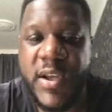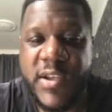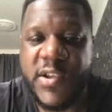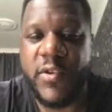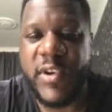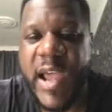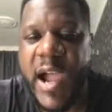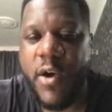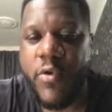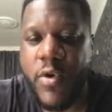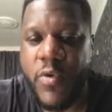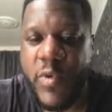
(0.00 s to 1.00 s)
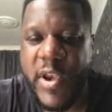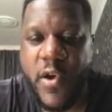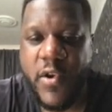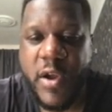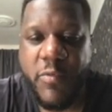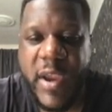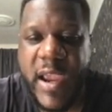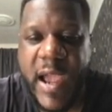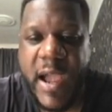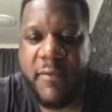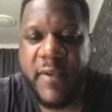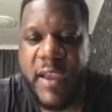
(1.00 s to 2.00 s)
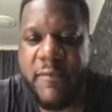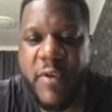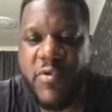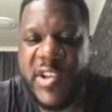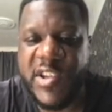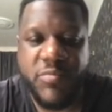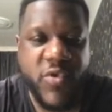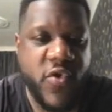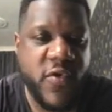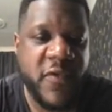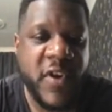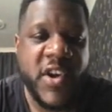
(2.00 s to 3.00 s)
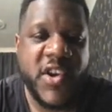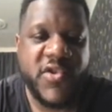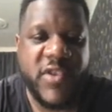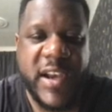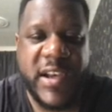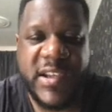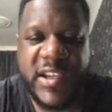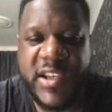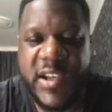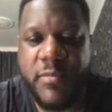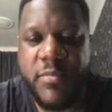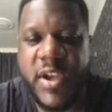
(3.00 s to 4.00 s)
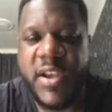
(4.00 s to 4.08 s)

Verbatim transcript: So now we know that we have a very smooth trading system.